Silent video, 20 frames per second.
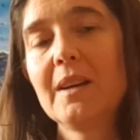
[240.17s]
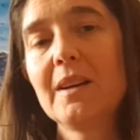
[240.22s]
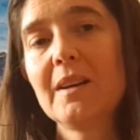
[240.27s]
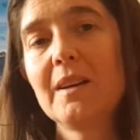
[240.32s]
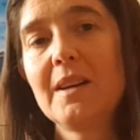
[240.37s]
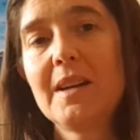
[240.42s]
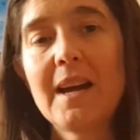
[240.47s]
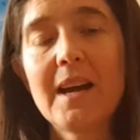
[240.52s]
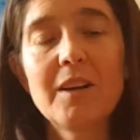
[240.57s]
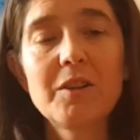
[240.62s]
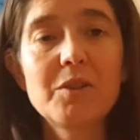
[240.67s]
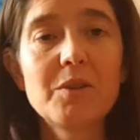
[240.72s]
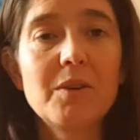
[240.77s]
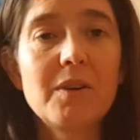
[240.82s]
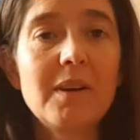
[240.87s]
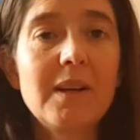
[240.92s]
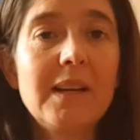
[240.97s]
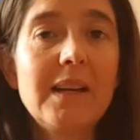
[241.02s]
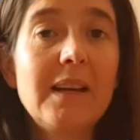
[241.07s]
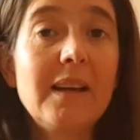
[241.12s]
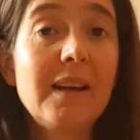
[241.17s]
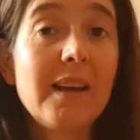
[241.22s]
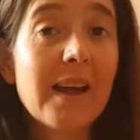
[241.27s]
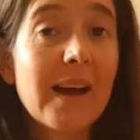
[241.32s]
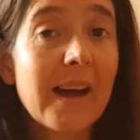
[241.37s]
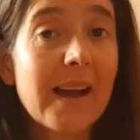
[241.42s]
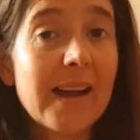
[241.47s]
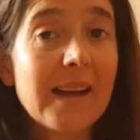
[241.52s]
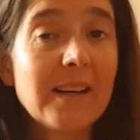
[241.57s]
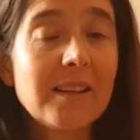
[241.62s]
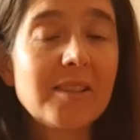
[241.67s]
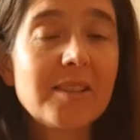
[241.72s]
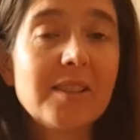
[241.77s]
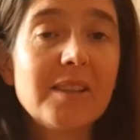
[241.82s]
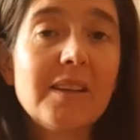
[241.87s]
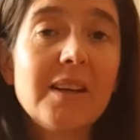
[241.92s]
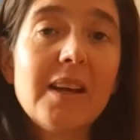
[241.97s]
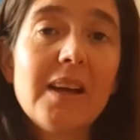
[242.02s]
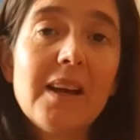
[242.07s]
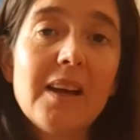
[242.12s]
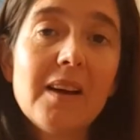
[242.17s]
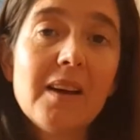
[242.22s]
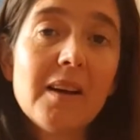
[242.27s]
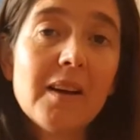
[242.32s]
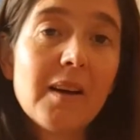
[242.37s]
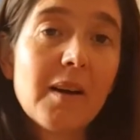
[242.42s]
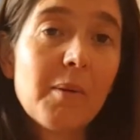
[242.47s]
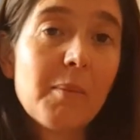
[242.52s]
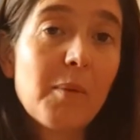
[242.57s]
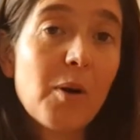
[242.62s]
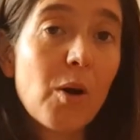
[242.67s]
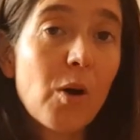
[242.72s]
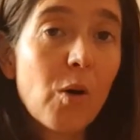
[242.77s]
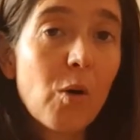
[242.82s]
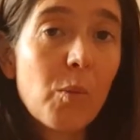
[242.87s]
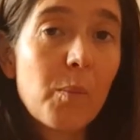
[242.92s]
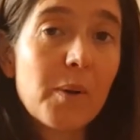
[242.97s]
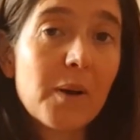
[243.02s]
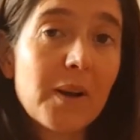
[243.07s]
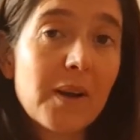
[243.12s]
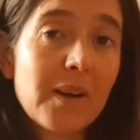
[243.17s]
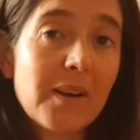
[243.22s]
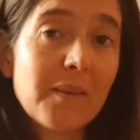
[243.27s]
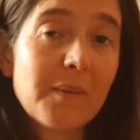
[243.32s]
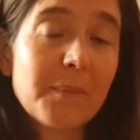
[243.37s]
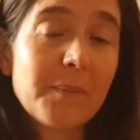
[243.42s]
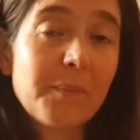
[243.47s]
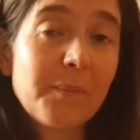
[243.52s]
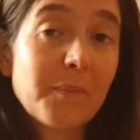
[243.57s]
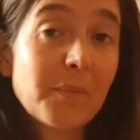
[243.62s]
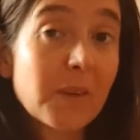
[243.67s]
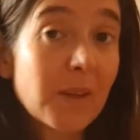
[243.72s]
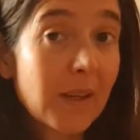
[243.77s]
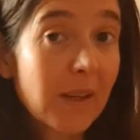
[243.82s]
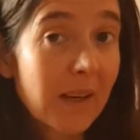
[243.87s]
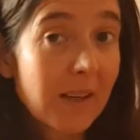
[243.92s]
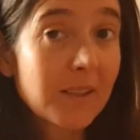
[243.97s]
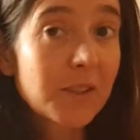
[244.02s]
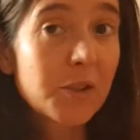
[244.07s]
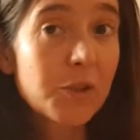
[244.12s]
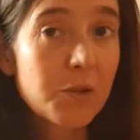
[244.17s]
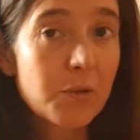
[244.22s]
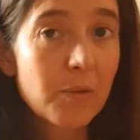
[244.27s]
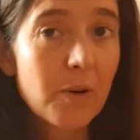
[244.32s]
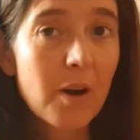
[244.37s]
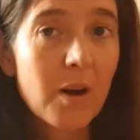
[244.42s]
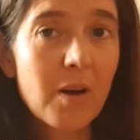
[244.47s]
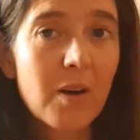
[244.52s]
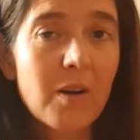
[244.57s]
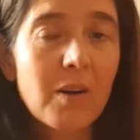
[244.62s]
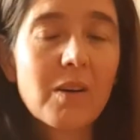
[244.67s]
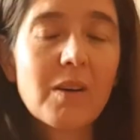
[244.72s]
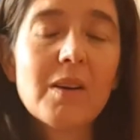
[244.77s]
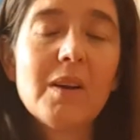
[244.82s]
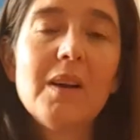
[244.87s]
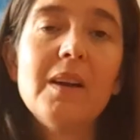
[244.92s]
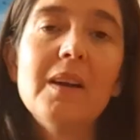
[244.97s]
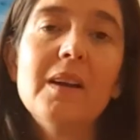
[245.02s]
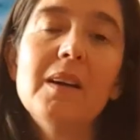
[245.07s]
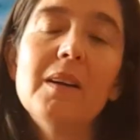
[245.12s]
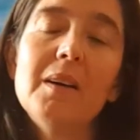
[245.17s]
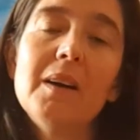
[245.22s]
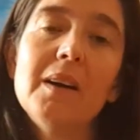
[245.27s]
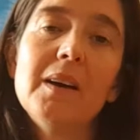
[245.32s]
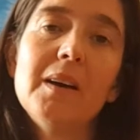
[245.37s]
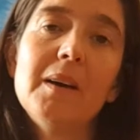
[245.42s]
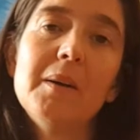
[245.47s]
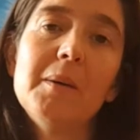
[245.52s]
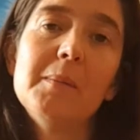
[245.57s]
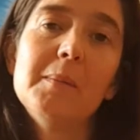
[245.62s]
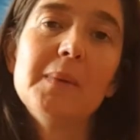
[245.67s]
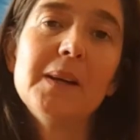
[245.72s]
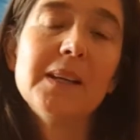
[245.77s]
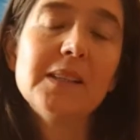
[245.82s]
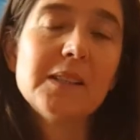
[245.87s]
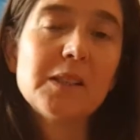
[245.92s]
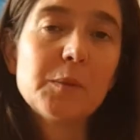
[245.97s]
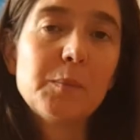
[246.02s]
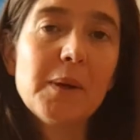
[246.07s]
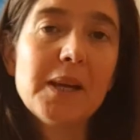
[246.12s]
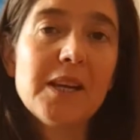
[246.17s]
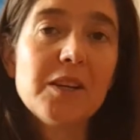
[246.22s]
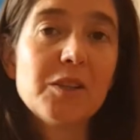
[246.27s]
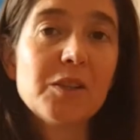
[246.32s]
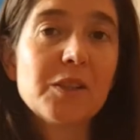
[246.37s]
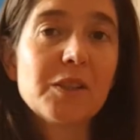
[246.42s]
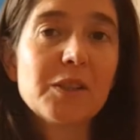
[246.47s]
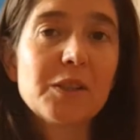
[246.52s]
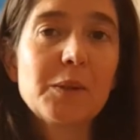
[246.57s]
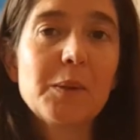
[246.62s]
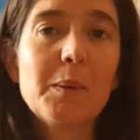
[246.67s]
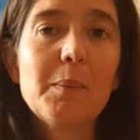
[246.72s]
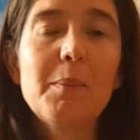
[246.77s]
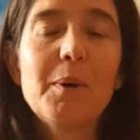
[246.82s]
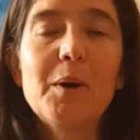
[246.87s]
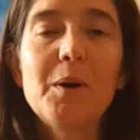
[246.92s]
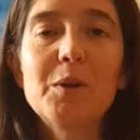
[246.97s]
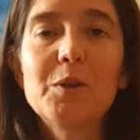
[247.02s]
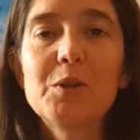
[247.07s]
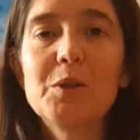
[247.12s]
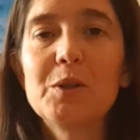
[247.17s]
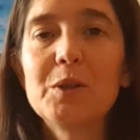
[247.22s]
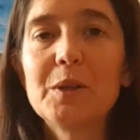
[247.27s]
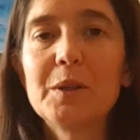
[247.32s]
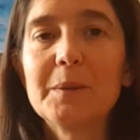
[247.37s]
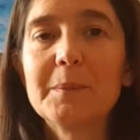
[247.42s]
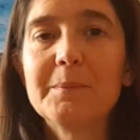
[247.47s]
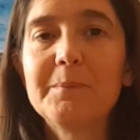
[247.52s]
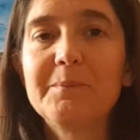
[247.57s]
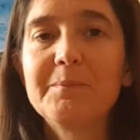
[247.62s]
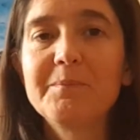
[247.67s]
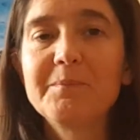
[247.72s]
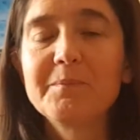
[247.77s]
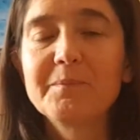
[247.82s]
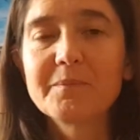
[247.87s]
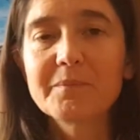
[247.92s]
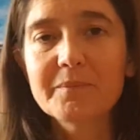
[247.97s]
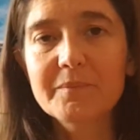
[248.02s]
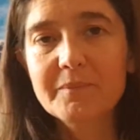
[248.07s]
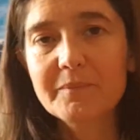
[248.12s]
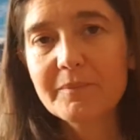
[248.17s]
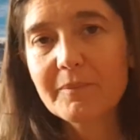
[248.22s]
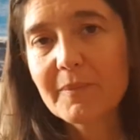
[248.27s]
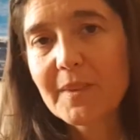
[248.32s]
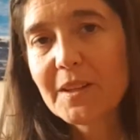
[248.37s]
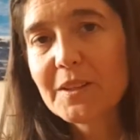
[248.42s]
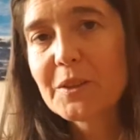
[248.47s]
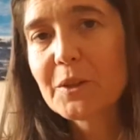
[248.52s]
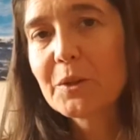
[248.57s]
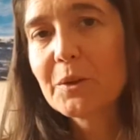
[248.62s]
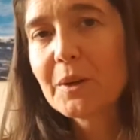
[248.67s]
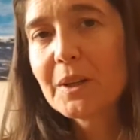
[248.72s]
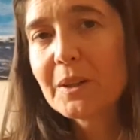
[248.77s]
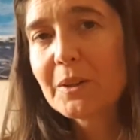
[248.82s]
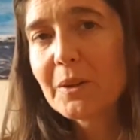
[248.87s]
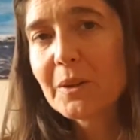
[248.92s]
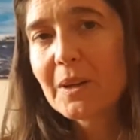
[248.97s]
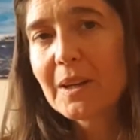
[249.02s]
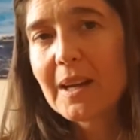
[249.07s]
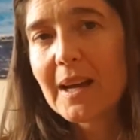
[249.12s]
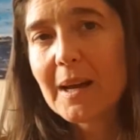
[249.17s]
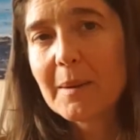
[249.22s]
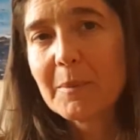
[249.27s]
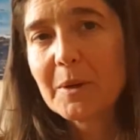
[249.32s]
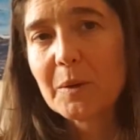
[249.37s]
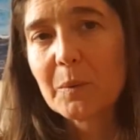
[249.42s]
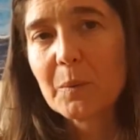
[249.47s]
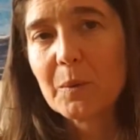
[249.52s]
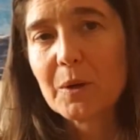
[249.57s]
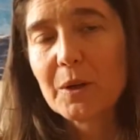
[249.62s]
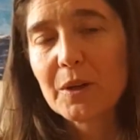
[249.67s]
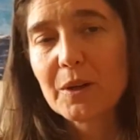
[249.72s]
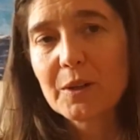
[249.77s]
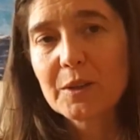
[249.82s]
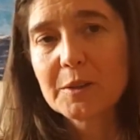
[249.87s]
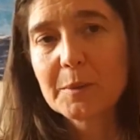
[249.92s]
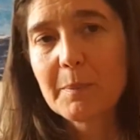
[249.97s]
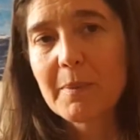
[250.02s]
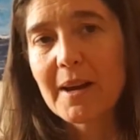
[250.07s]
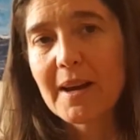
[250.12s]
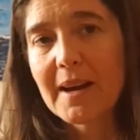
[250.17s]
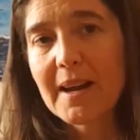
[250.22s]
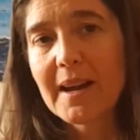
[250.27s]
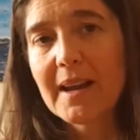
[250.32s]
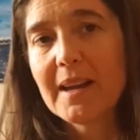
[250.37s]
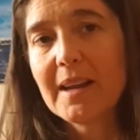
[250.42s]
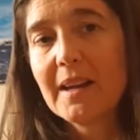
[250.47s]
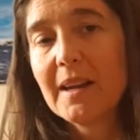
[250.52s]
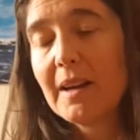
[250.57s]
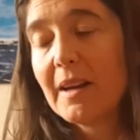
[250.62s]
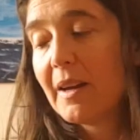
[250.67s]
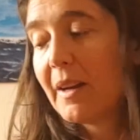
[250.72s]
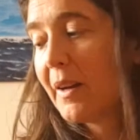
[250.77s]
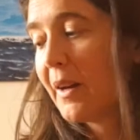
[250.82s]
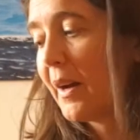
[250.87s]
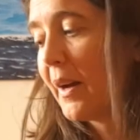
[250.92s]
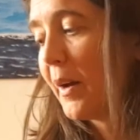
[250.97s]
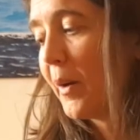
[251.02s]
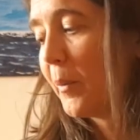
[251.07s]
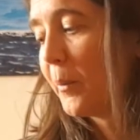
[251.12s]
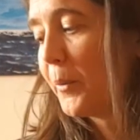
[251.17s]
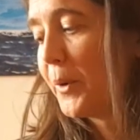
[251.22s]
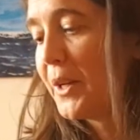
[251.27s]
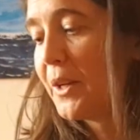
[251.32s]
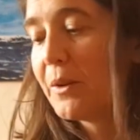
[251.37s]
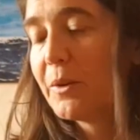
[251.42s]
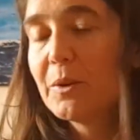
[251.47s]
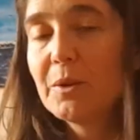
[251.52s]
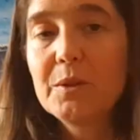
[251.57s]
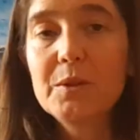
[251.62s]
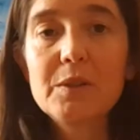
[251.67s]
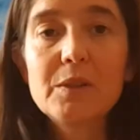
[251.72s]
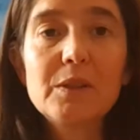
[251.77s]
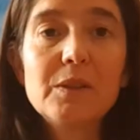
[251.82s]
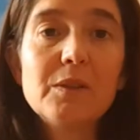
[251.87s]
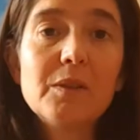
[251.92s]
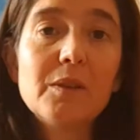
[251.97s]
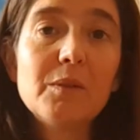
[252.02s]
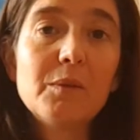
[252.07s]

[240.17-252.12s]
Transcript: a naturally light, open and strong and spacious posture. So critical alignment works by, we use